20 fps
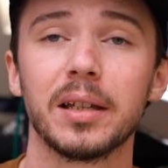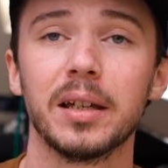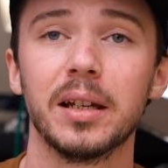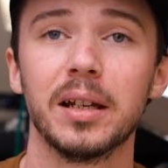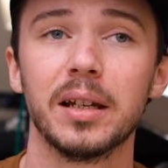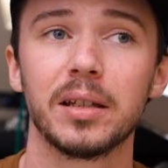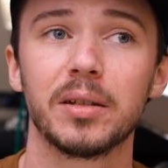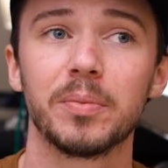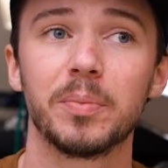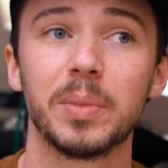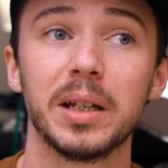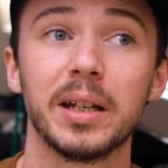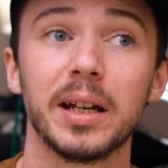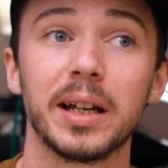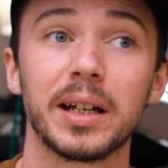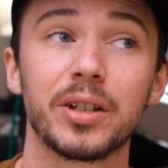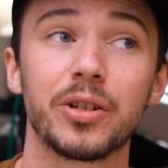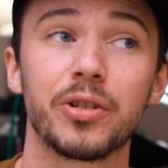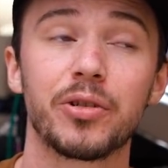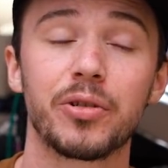and it's been
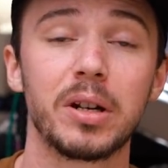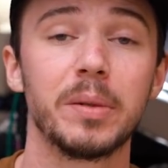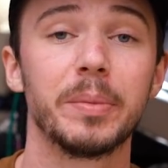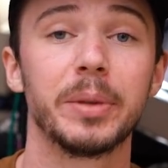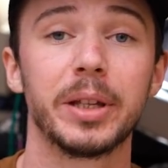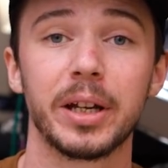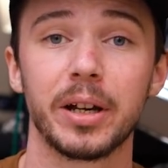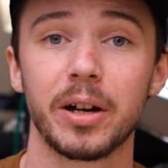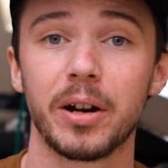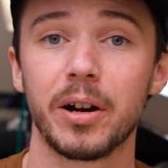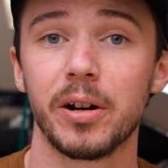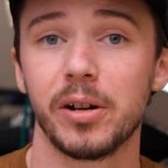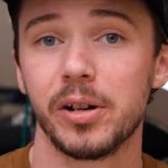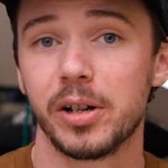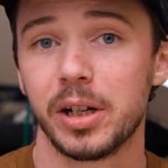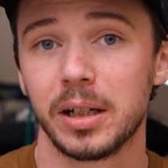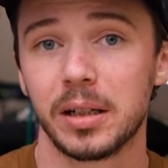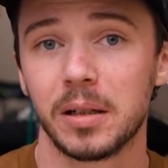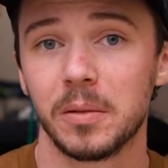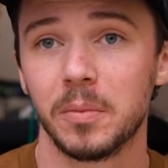extremely
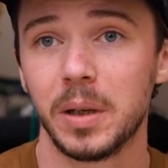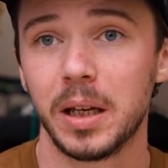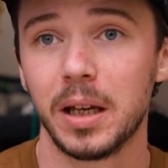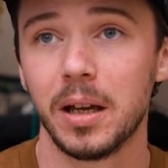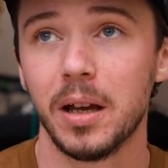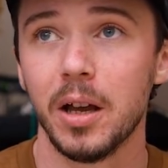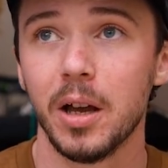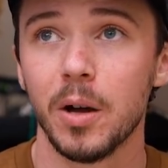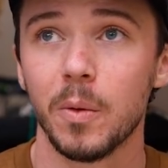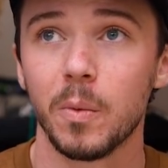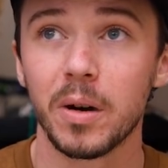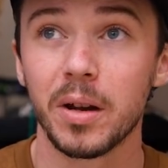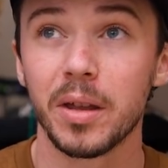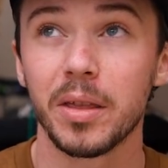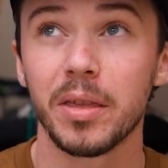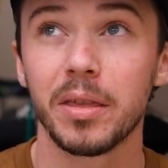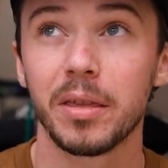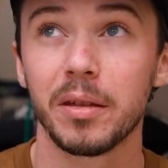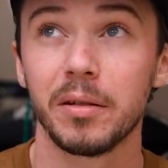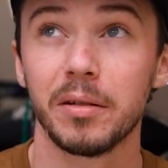encouraging to me.
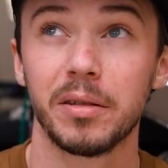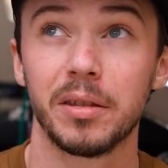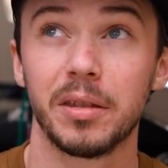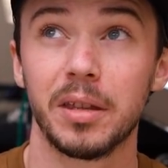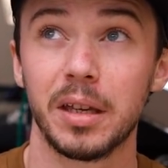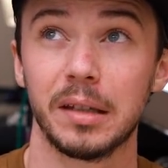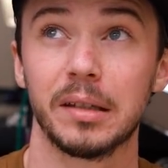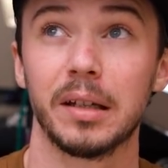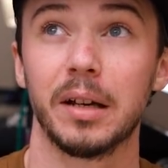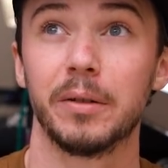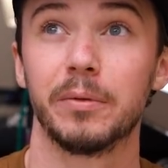One of the things I